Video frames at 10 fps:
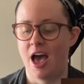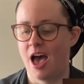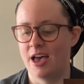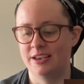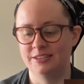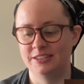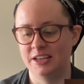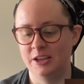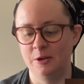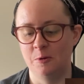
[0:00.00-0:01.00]
I
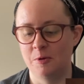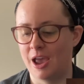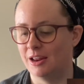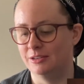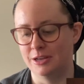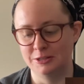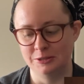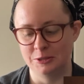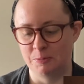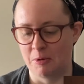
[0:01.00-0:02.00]
see, and it
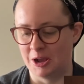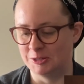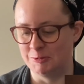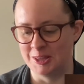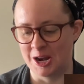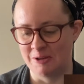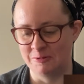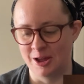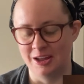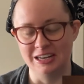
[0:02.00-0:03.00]
doesn't surprise me that
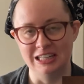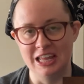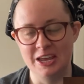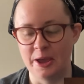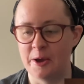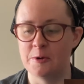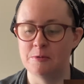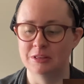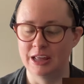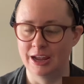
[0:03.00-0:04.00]
I've got
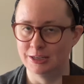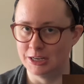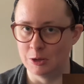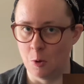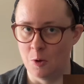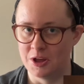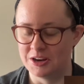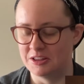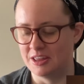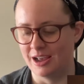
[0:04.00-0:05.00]
Leo landing
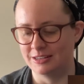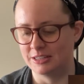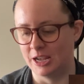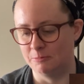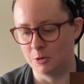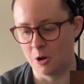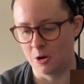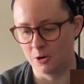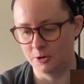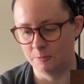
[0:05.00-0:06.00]
on that same
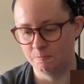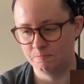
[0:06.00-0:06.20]
card.